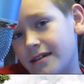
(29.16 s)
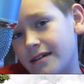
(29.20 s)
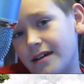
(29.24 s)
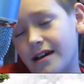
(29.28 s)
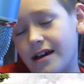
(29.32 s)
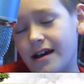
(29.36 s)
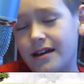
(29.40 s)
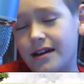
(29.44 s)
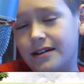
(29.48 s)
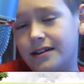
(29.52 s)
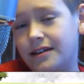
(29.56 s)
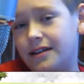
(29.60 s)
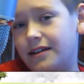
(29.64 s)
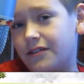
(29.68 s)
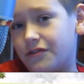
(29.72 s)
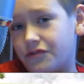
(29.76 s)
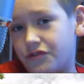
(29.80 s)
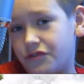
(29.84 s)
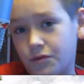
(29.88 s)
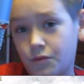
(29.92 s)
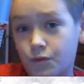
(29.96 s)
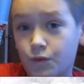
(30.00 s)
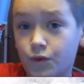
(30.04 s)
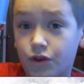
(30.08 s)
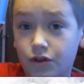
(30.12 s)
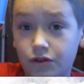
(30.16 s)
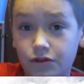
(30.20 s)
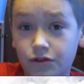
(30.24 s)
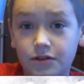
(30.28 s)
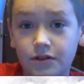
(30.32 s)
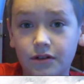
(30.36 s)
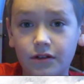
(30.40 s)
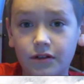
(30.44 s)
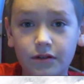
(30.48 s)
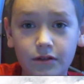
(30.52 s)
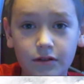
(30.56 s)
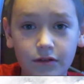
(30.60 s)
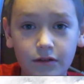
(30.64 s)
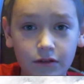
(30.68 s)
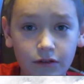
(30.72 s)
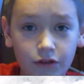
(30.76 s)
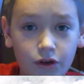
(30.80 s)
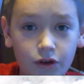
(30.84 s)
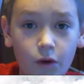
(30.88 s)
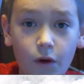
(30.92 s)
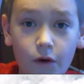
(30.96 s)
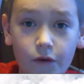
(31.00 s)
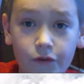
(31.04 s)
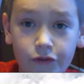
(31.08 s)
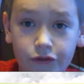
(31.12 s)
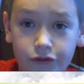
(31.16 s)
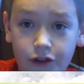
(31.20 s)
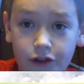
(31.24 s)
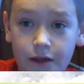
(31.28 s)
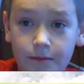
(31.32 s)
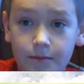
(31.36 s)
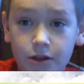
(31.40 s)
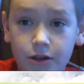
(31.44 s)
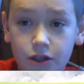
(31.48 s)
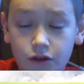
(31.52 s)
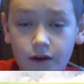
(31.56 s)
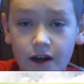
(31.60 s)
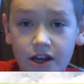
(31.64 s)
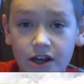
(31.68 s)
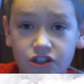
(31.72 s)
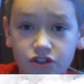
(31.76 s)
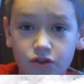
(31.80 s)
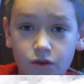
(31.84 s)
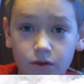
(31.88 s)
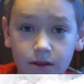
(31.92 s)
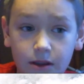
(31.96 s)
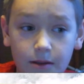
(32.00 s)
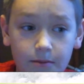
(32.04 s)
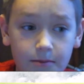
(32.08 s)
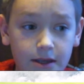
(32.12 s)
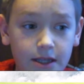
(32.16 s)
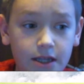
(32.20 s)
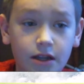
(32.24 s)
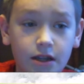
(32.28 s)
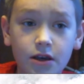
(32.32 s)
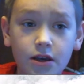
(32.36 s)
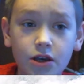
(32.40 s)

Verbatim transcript: a different word to go over like, them, and you guys know what they mean.